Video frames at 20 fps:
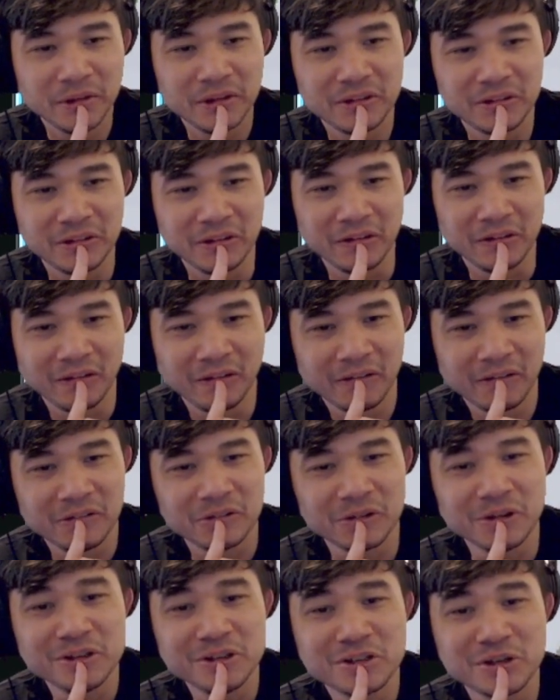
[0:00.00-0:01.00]
see.
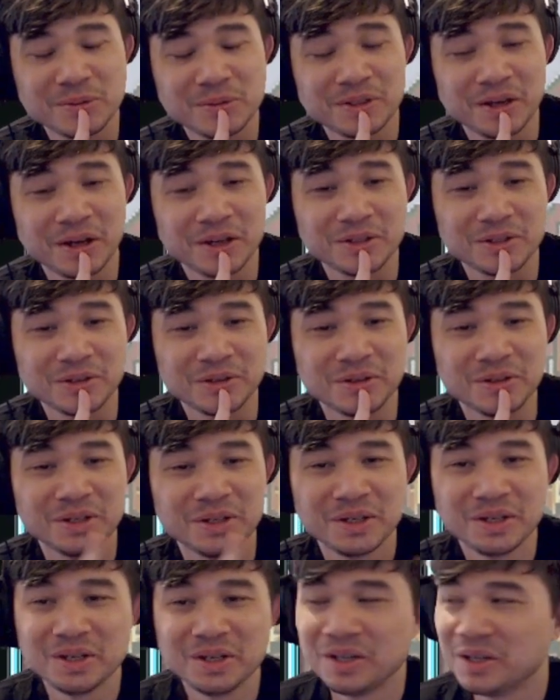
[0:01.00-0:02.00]
Dreadship's actually...
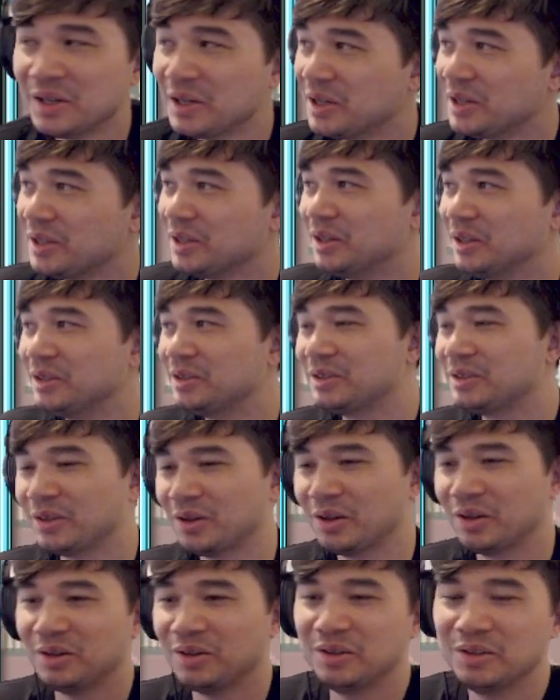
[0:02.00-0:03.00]
This is
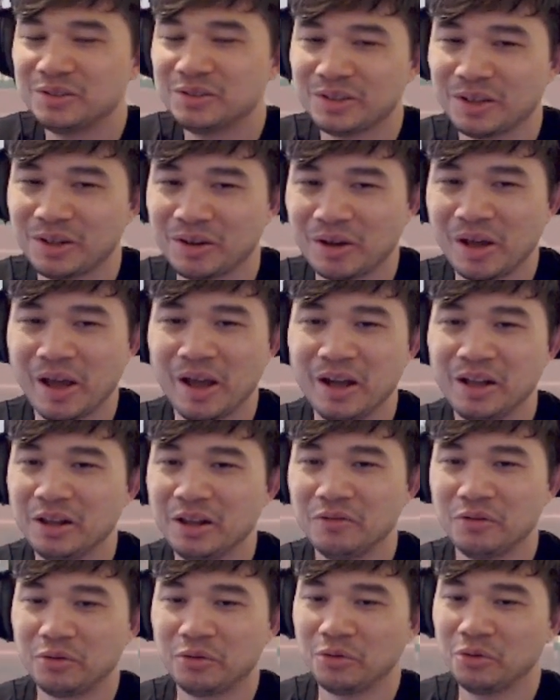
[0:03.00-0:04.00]
a hell
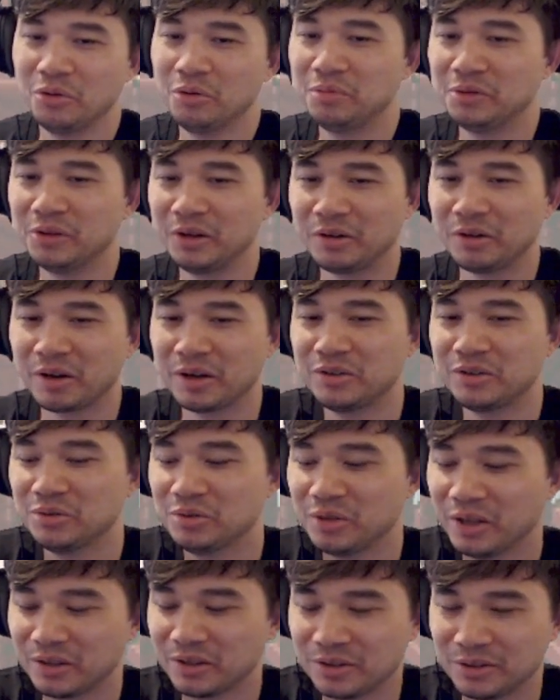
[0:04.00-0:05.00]
of a role player. I do
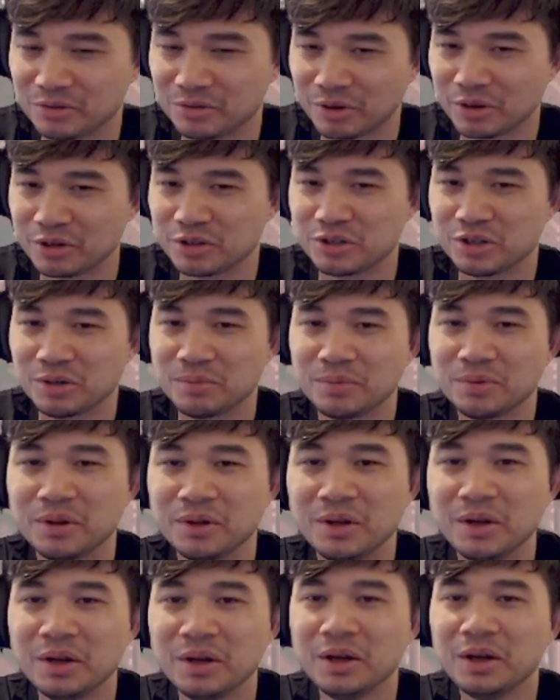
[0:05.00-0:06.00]
like the Dreadship.
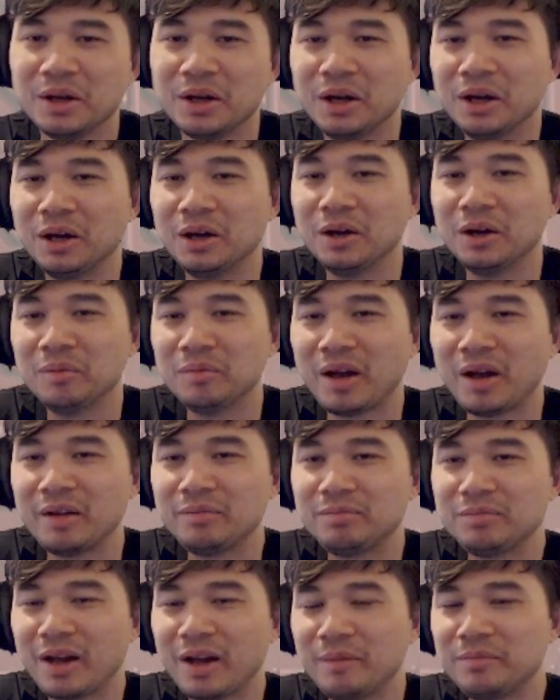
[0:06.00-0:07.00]

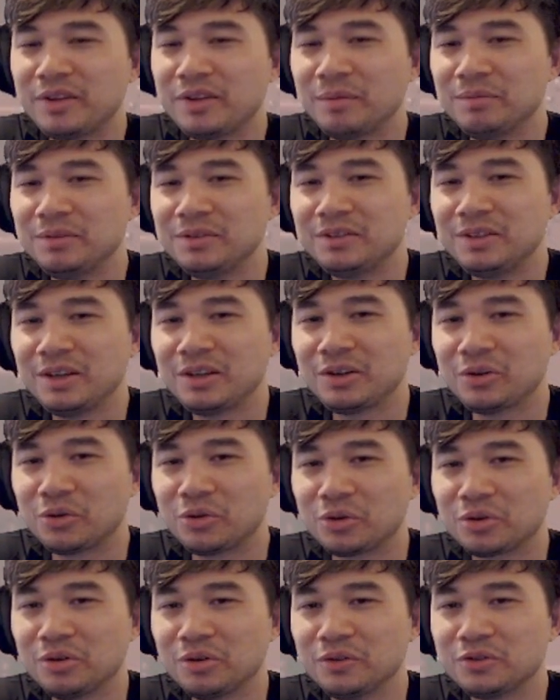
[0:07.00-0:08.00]
I'm tempted to take
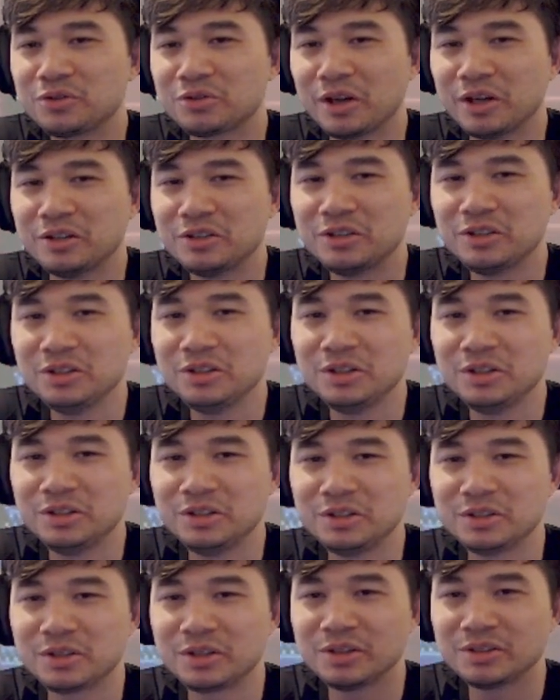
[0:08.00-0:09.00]
Oracle of Tragedy
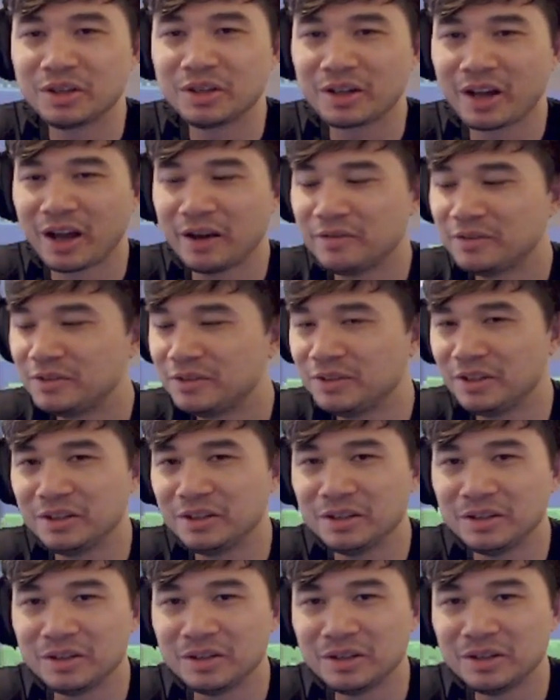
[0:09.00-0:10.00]
just because I've seen
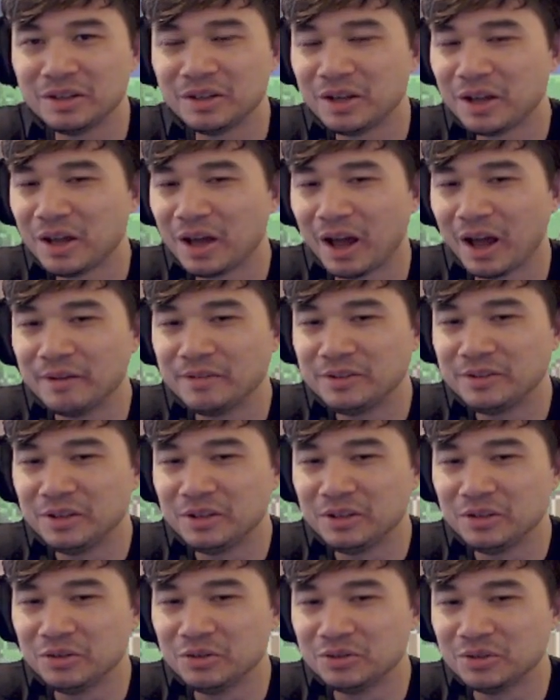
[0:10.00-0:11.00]
it
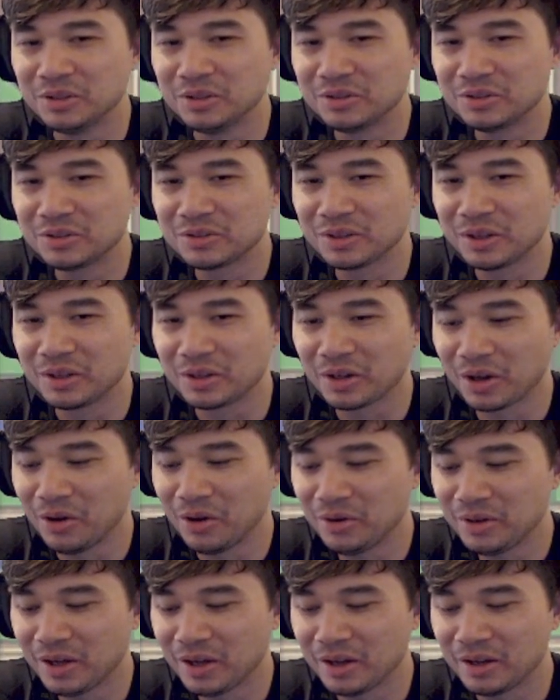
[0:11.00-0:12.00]
used, and it's just oh
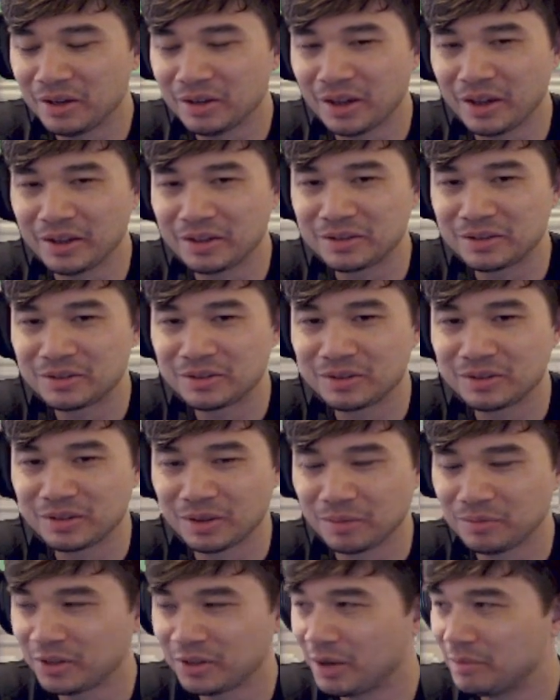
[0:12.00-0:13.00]
yeah,
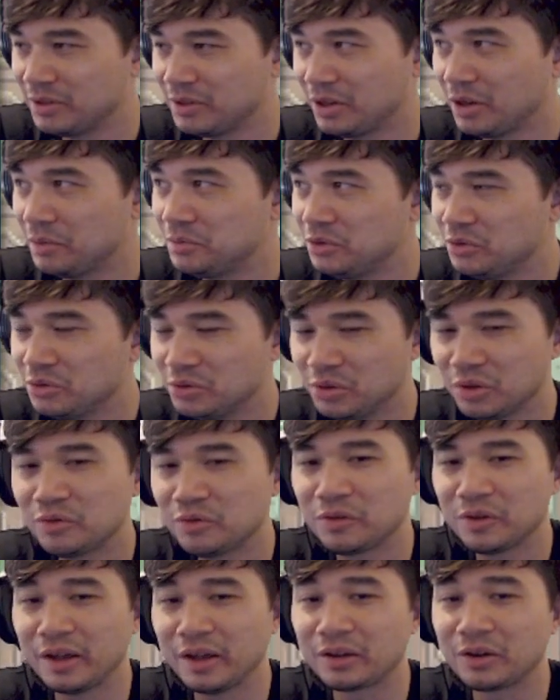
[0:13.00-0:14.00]
sometimes it helps you look
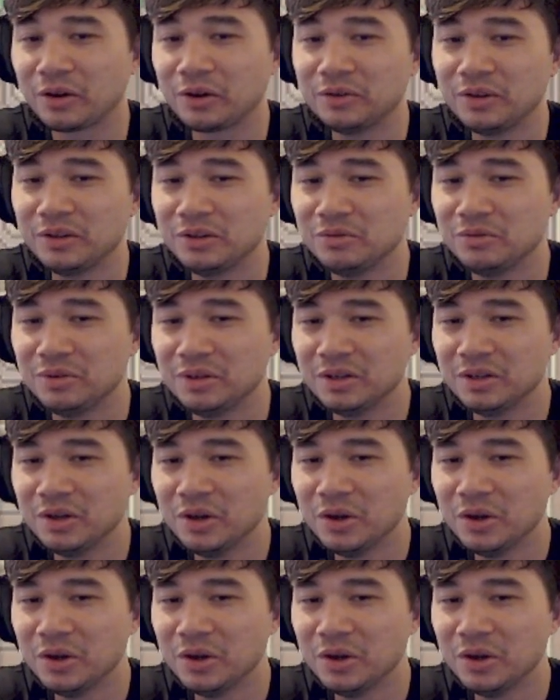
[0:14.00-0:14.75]
for that card that you need,